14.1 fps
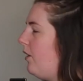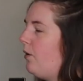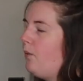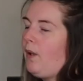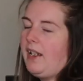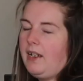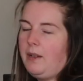no
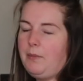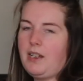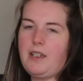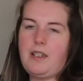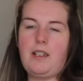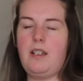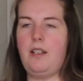weight
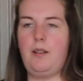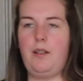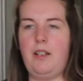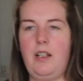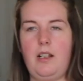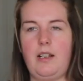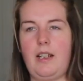limits to
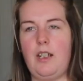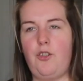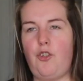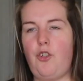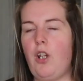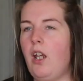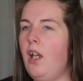the
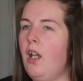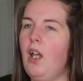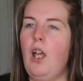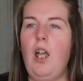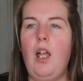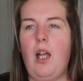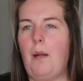luggage,
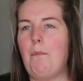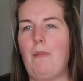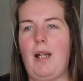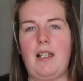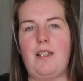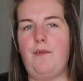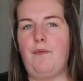I'm
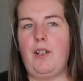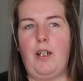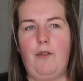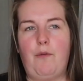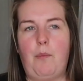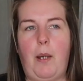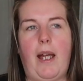massively
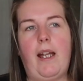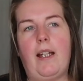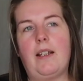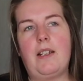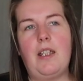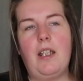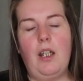
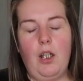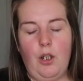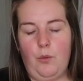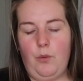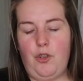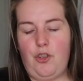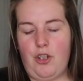overpacked,
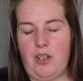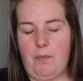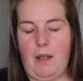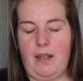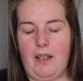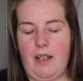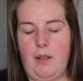which just
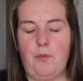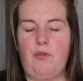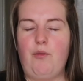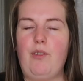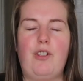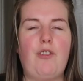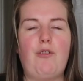meant that it was
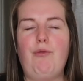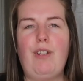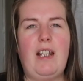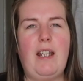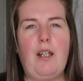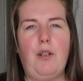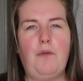just
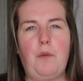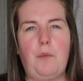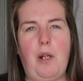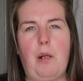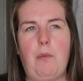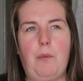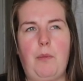really
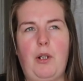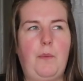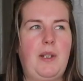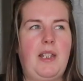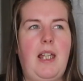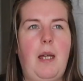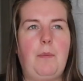overwhelming when I
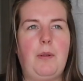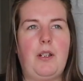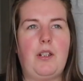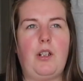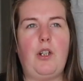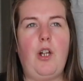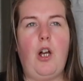was there
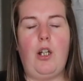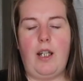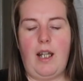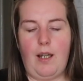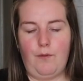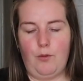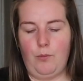because I can't
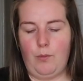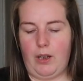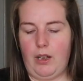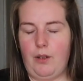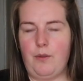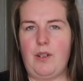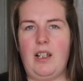have all my
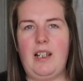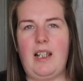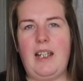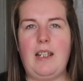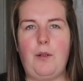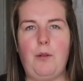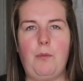clothes like
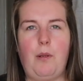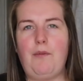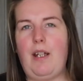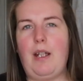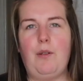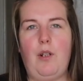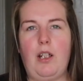laid out on my
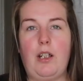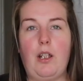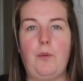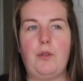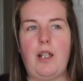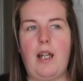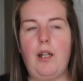rail like I
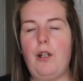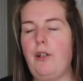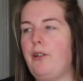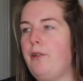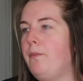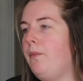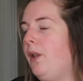would at
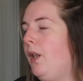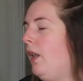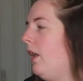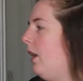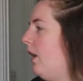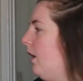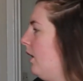home.
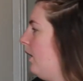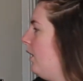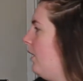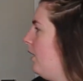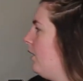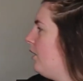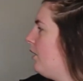
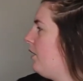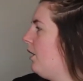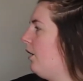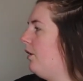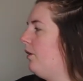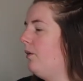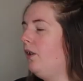
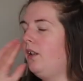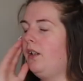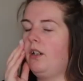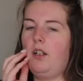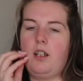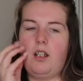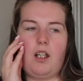So
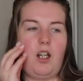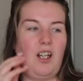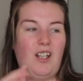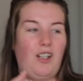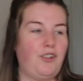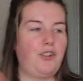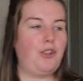
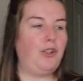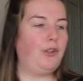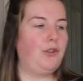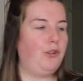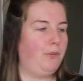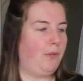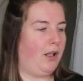I just took
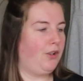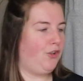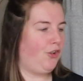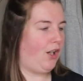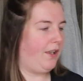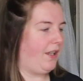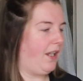too
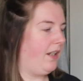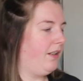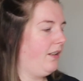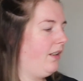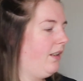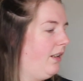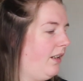much, and
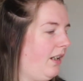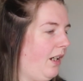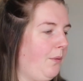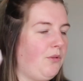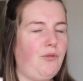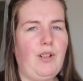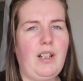then it
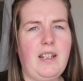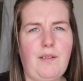was really